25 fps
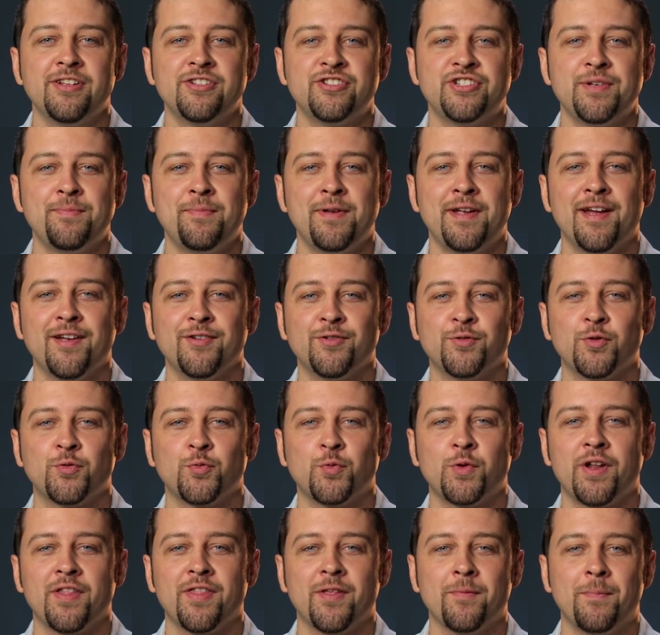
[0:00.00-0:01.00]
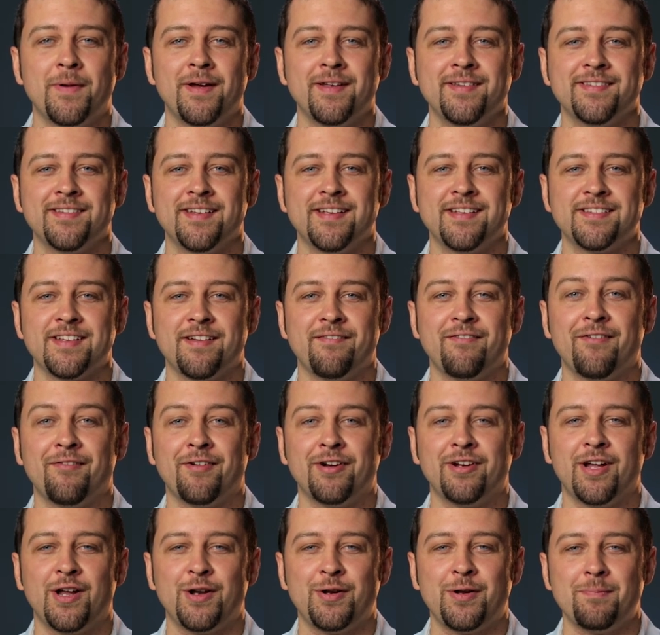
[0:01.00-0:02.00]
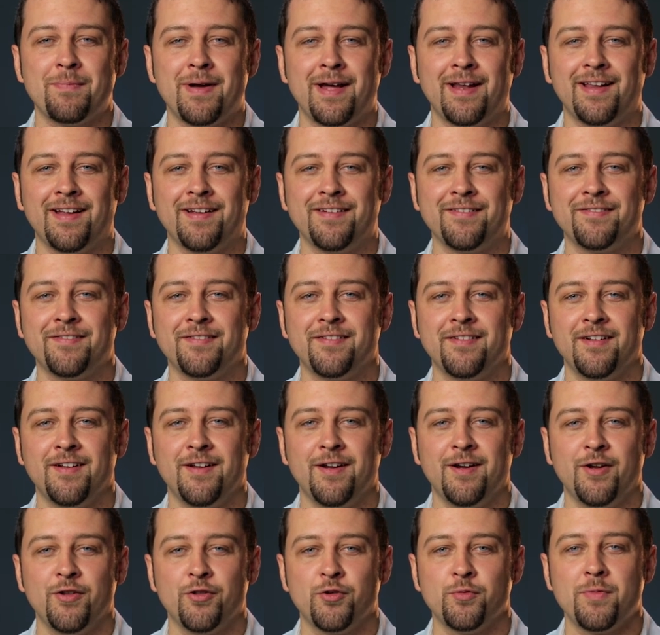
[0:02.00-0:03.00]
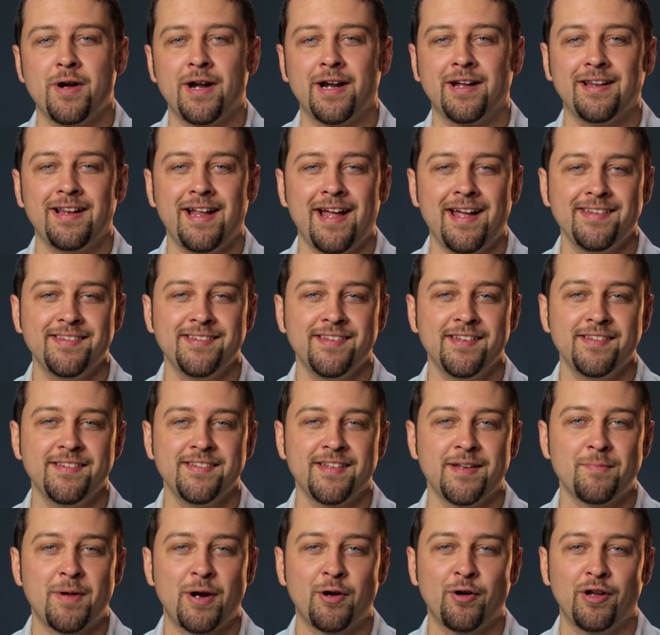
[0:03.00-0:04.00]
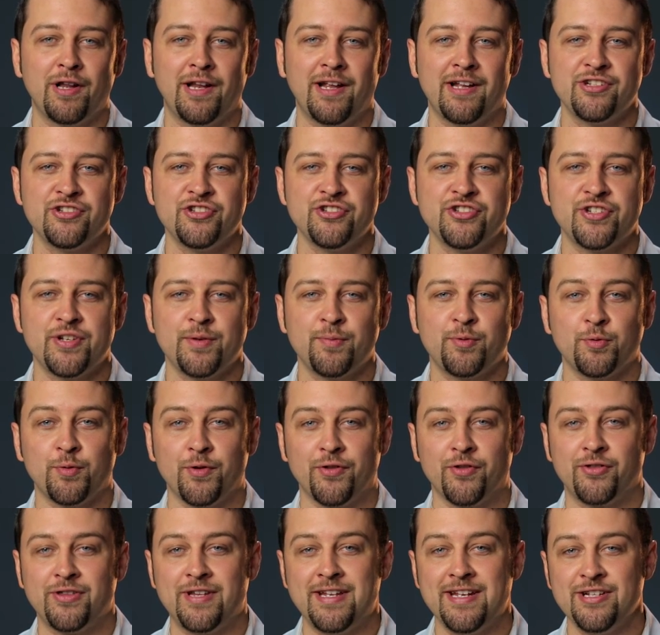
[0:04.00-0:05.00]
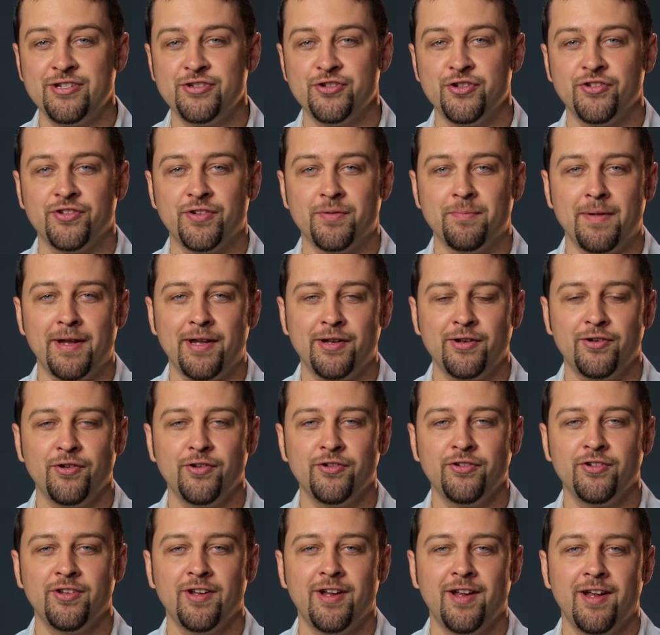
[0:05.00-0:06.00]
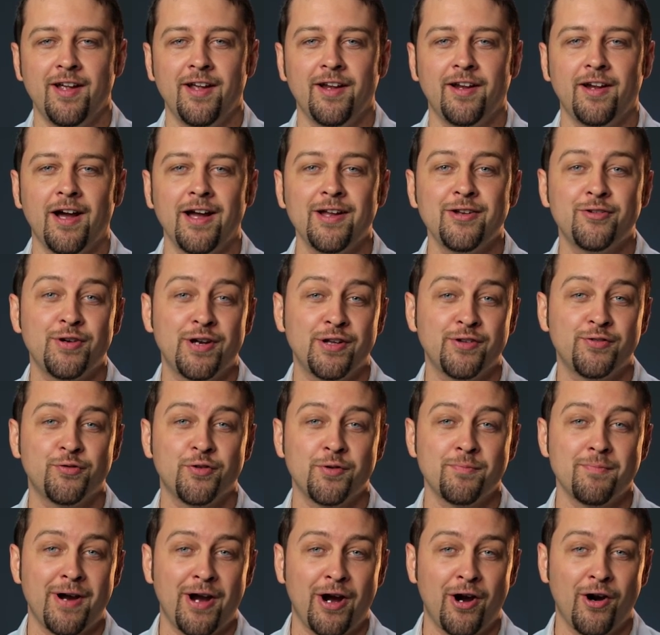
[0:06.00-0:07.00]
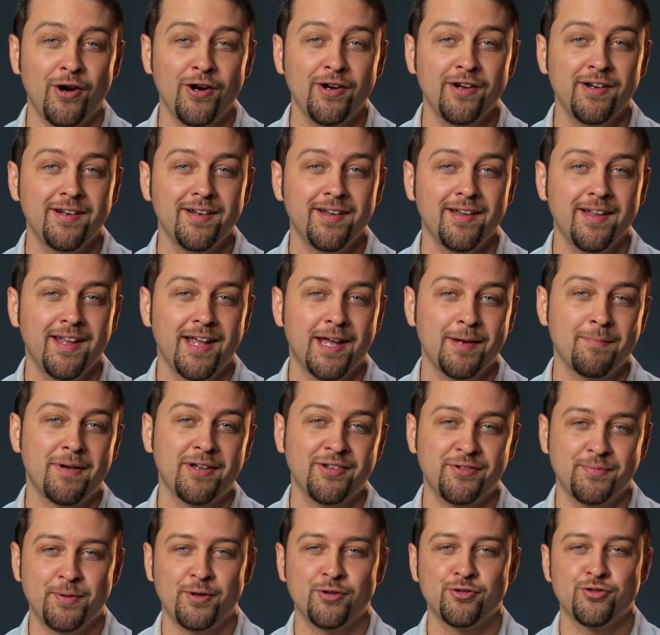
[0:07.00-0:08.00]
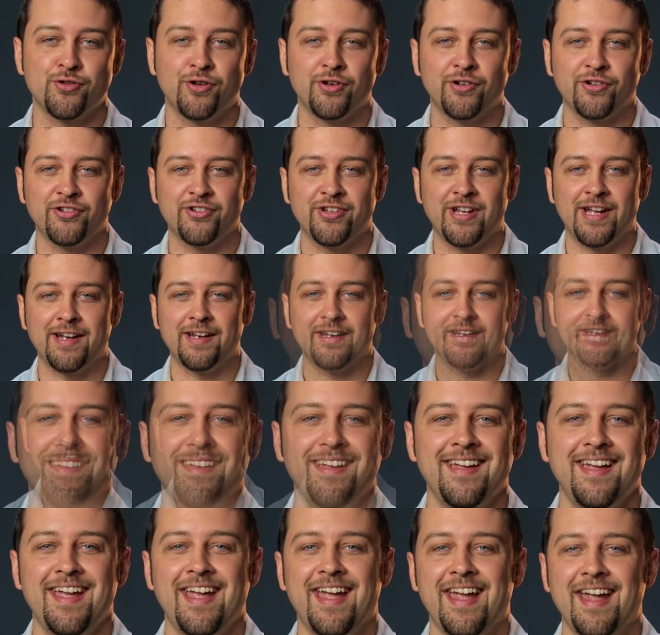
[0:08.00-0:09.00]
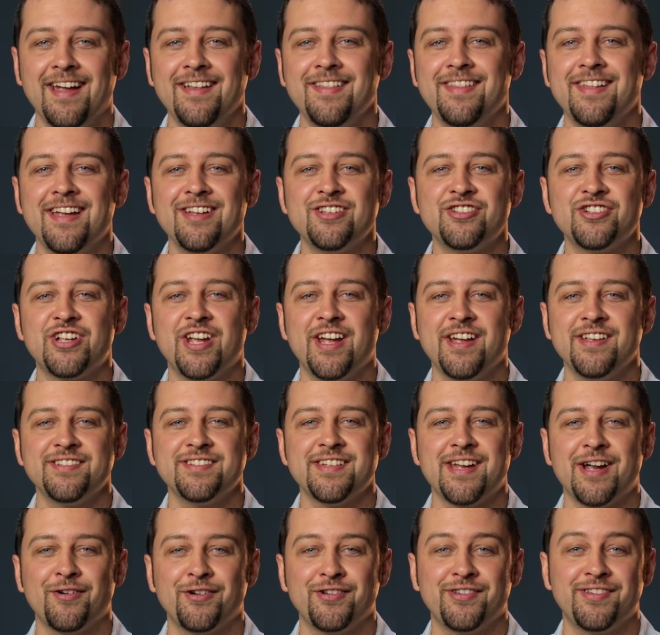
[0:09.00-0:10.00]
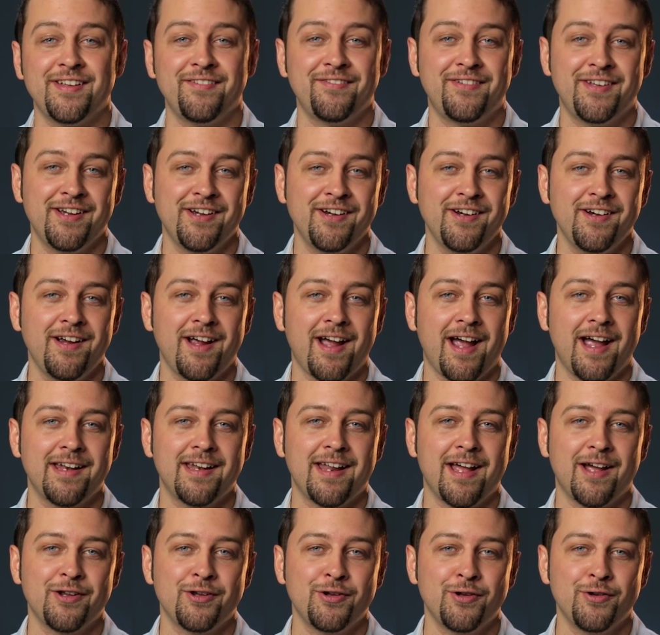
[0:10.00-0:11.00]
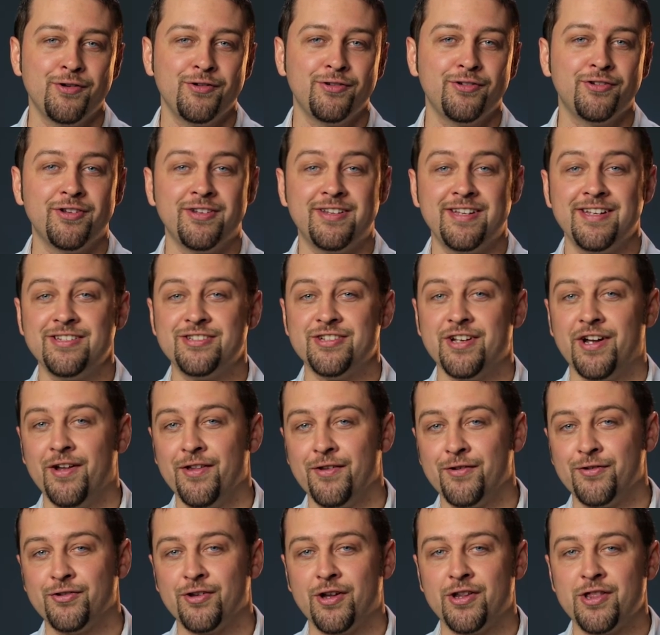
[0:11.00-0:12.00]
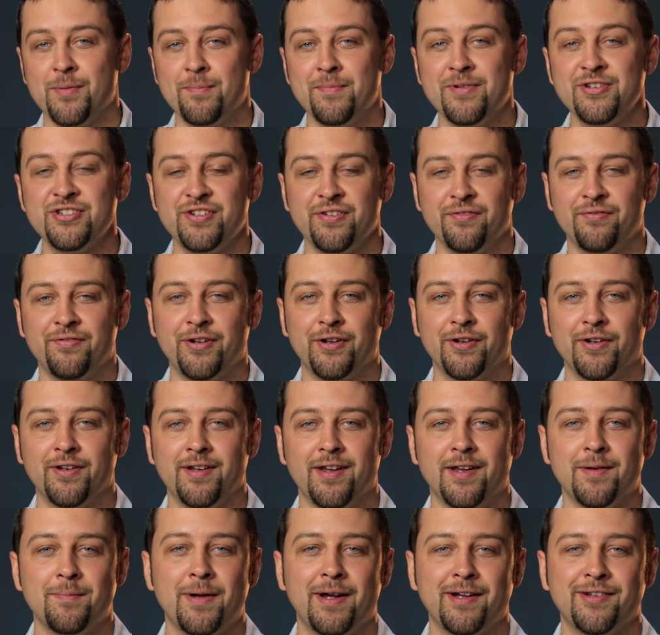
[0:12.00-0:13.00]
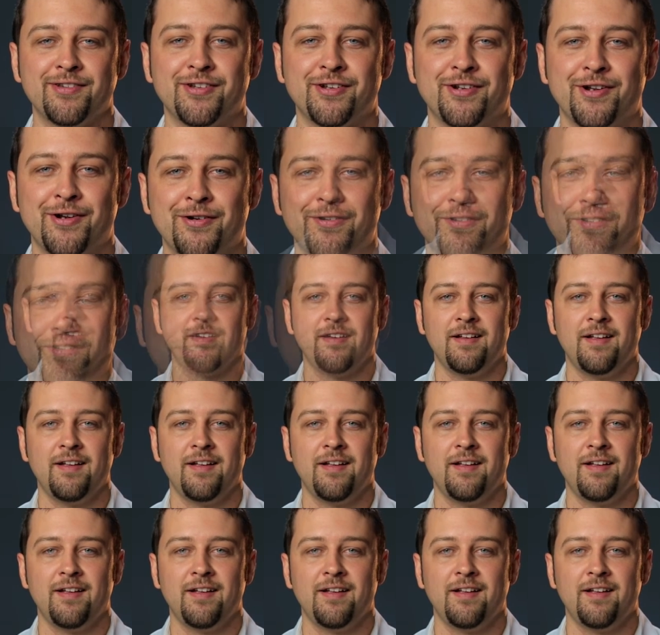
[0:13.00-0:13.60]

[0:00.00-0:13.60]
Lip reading: to GBS was one of the best things I've ever done in my life. Through my classes and my relationships with teachers and mentors, God transformed my heart and my spiritual understanding. And the education I received here, I now use to teach others on the mission field in Mexico.